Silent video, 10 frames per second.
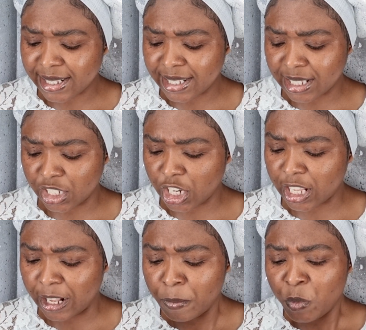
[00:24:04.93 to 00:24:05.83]
Sister
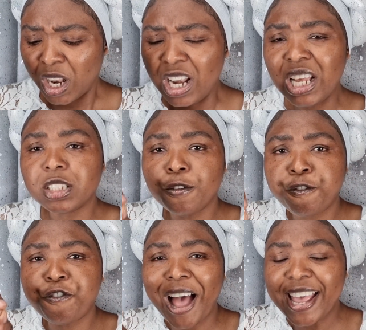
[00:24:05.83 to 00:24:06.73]
Jada, little
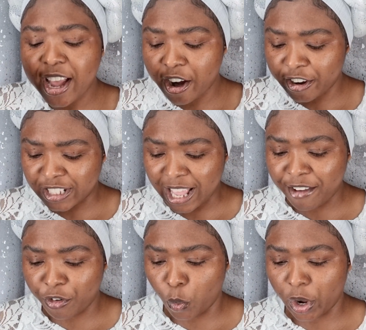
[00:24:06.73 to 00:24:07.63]
fires
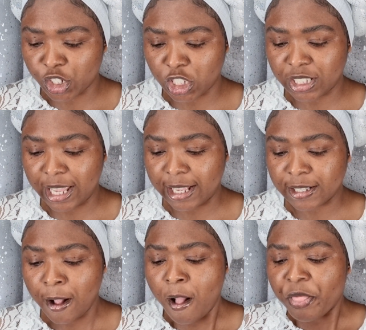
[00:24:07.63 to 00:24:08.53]
everywhere, she says.
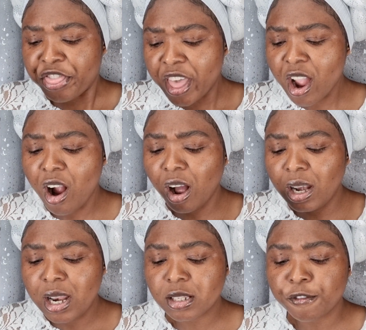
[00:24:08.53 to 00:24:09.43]
There are
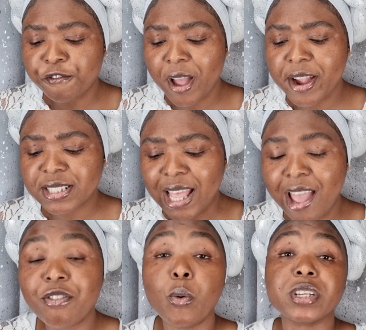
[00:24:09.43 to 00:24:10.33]
little fires
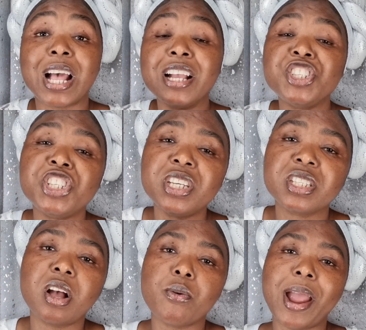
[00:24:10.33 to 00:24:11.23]
everywhere, and she's
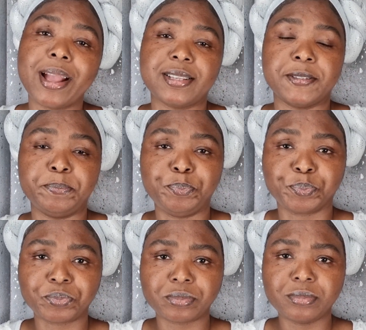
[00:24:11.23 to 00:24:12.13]
correct
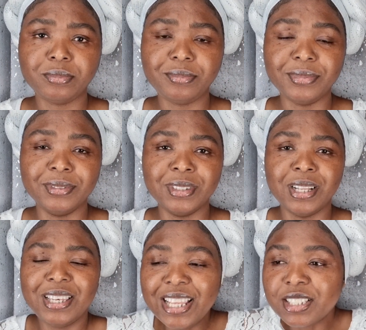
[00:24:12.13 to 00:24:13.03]

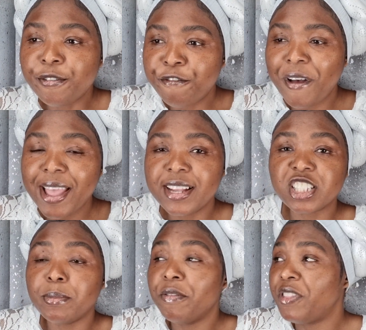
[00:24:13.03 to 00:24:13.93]
little fires.
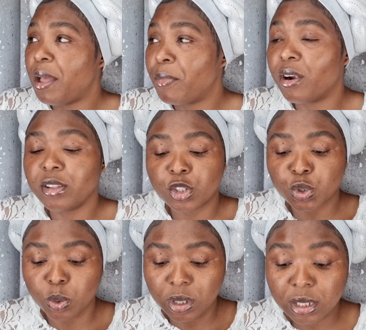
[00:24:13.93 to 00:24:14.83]
Some of them are not
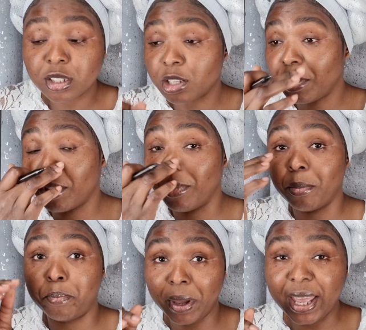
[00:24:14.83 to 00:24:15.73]
so little, some of them are
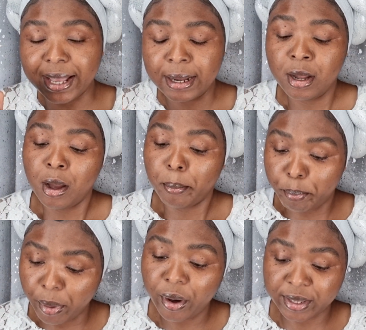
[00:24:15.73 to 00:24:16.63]
big, but